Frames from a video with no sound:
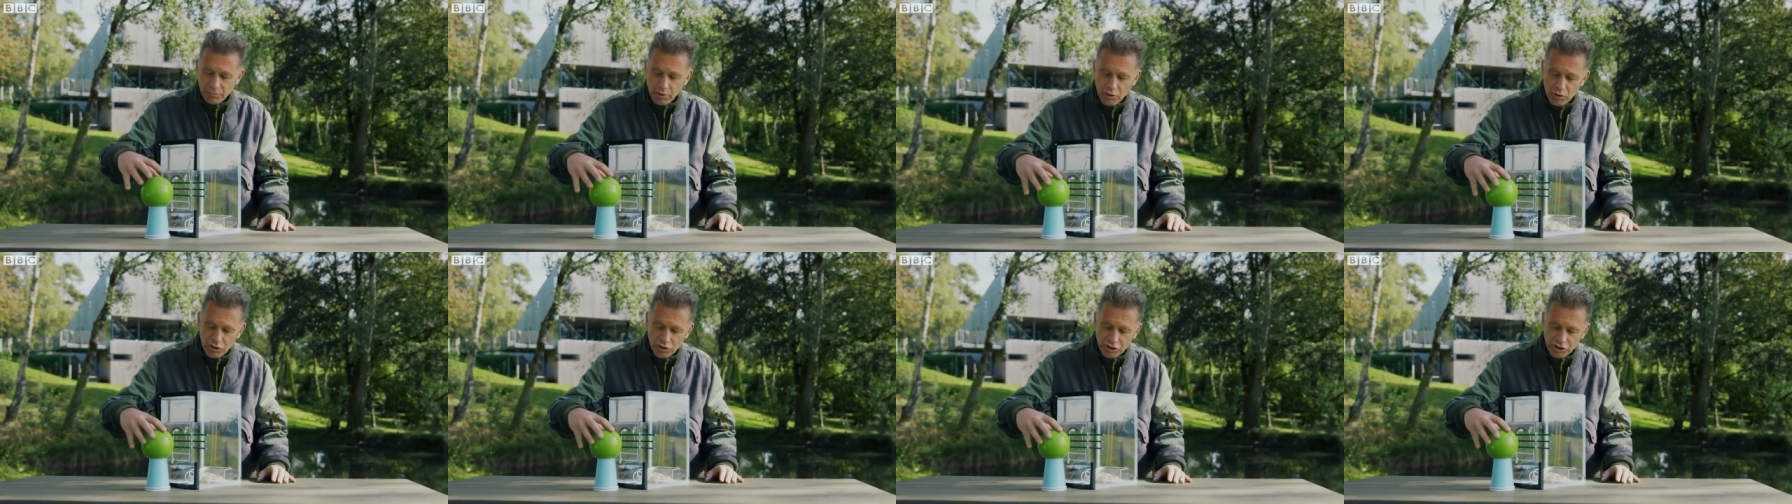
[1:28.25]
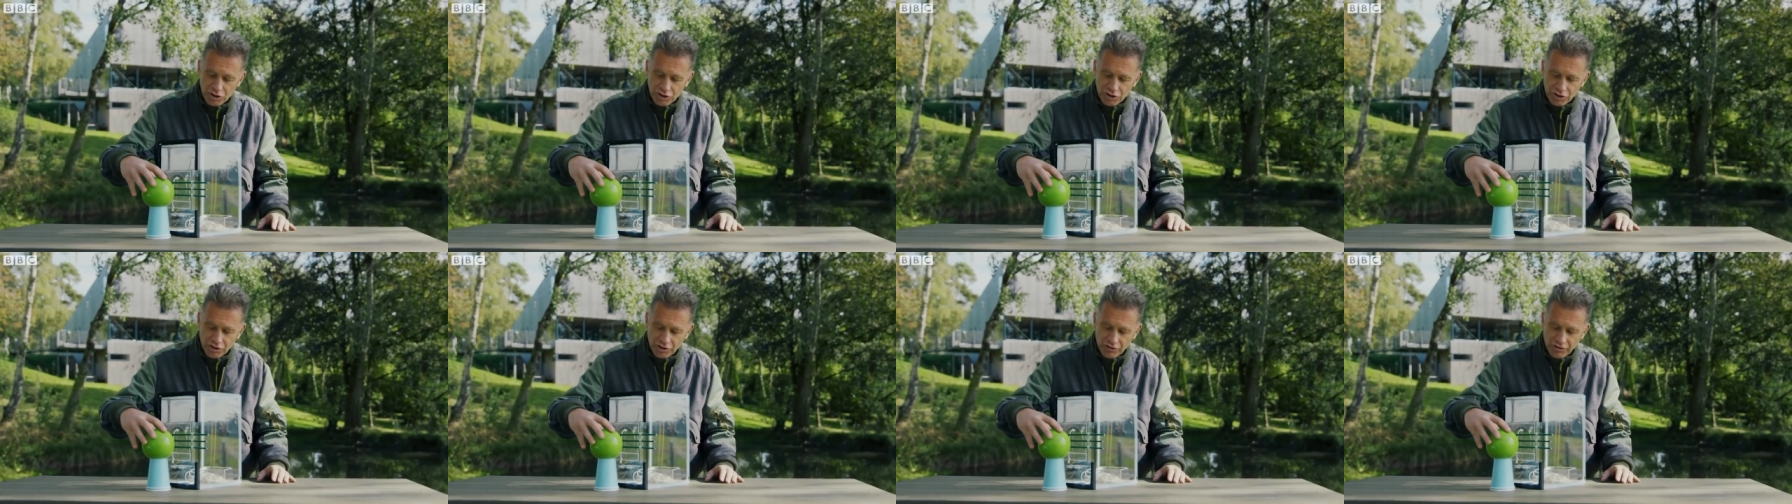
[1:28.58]

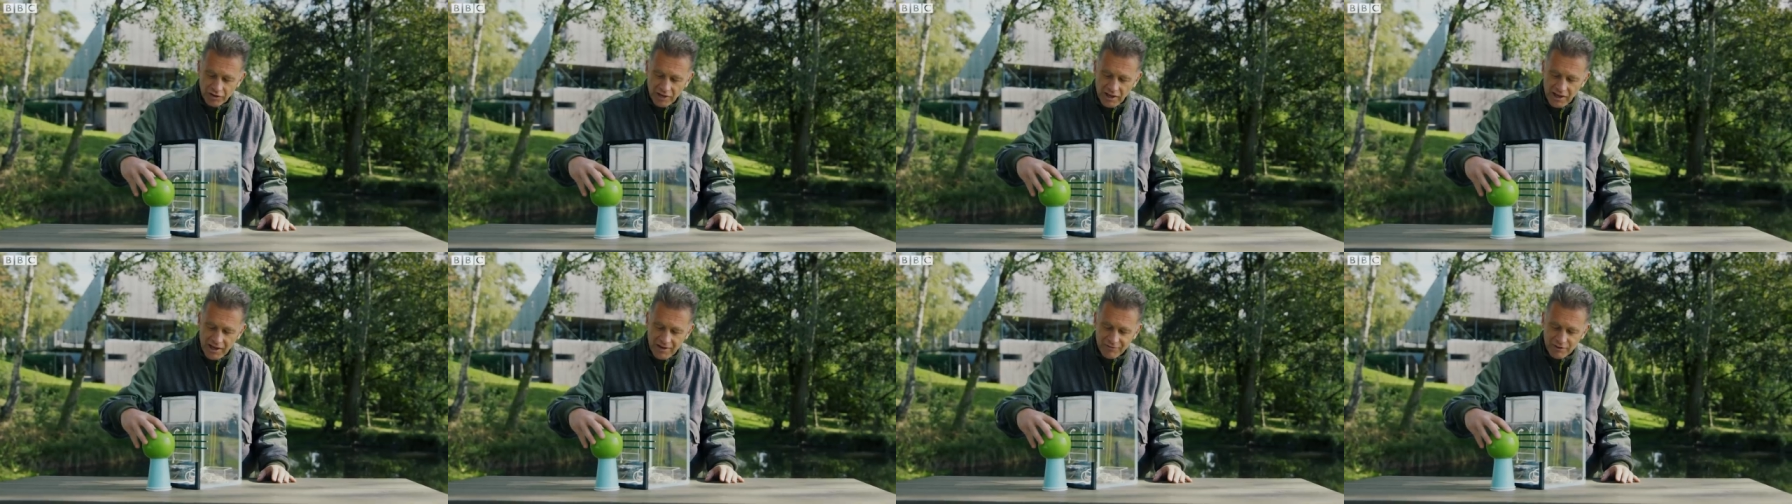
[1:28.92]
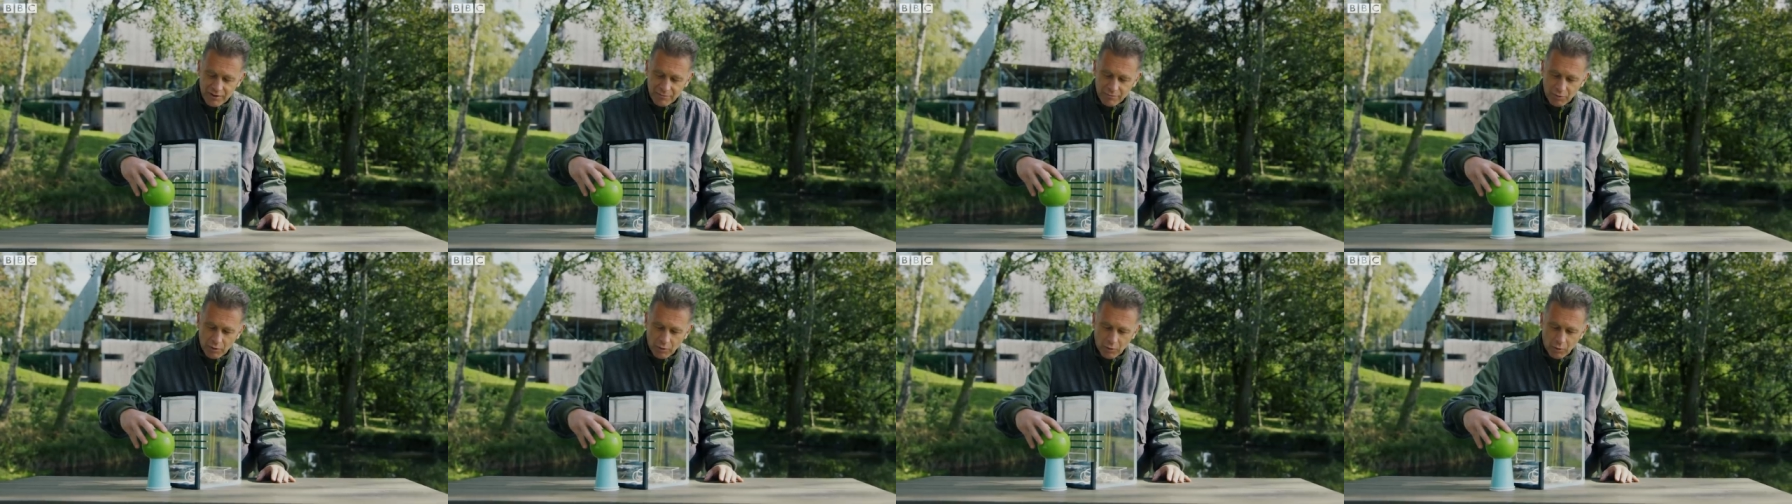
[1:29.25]
Push the
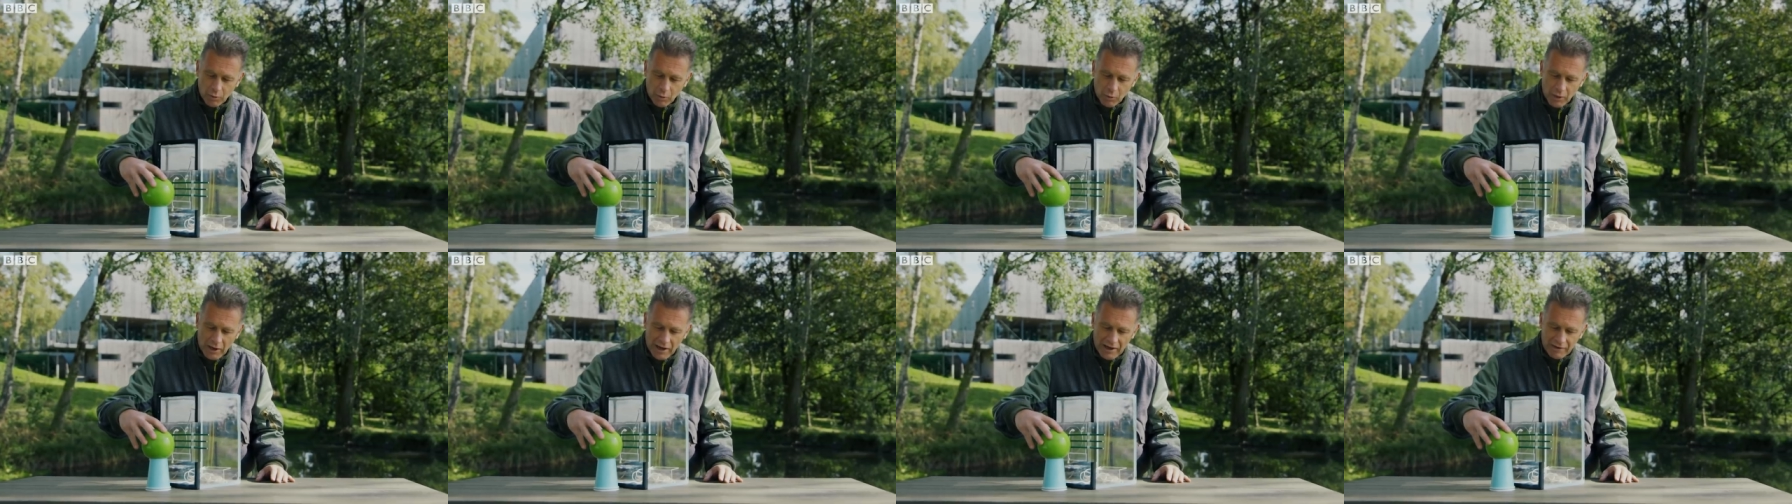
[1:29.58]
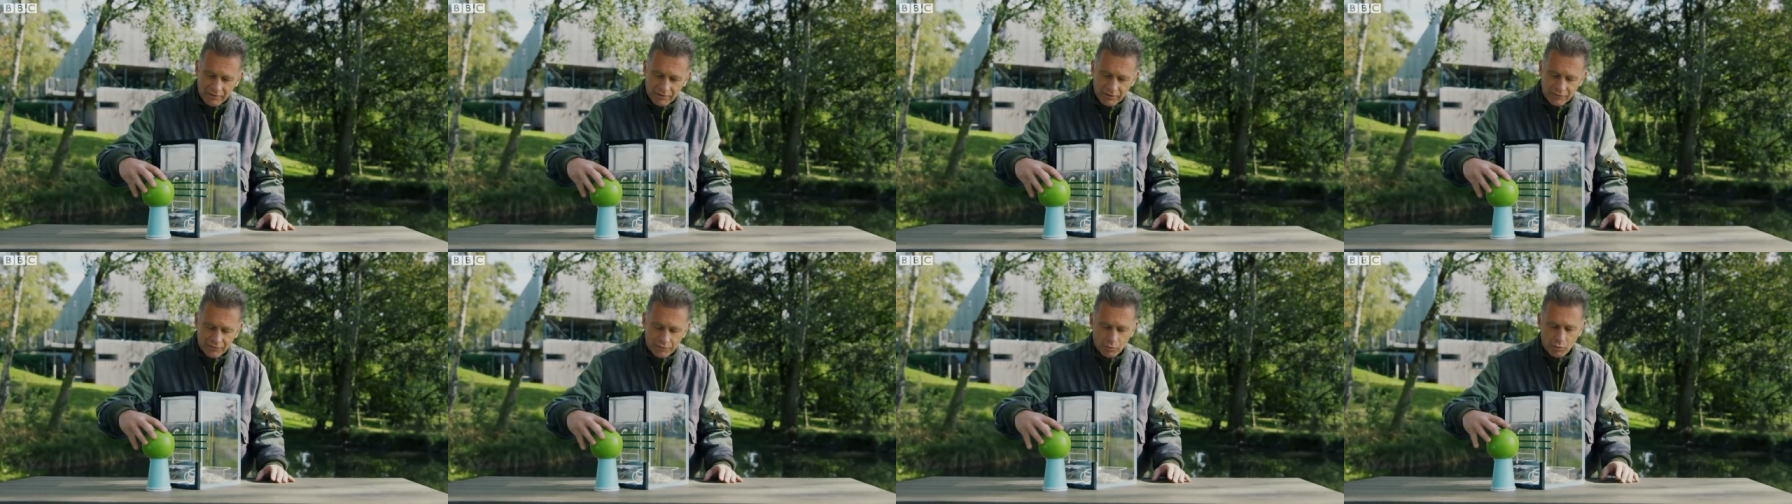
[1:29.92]
heavy ball
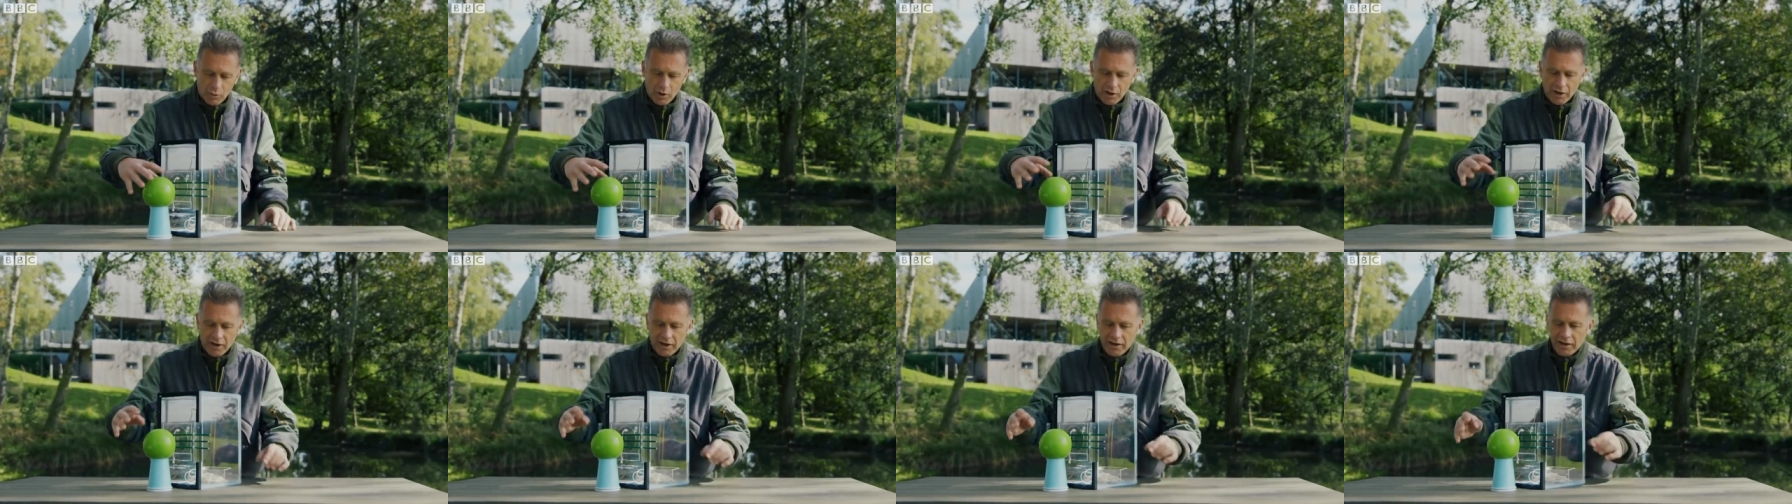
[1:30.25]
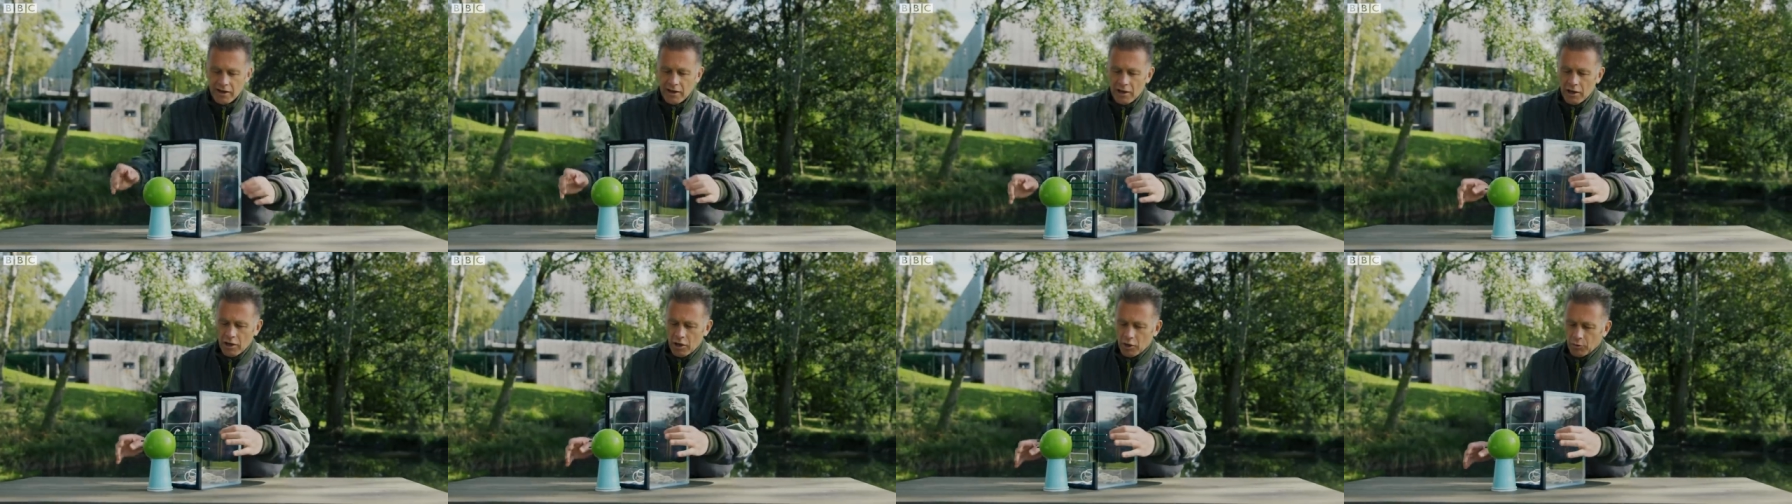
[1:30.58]
out of the way,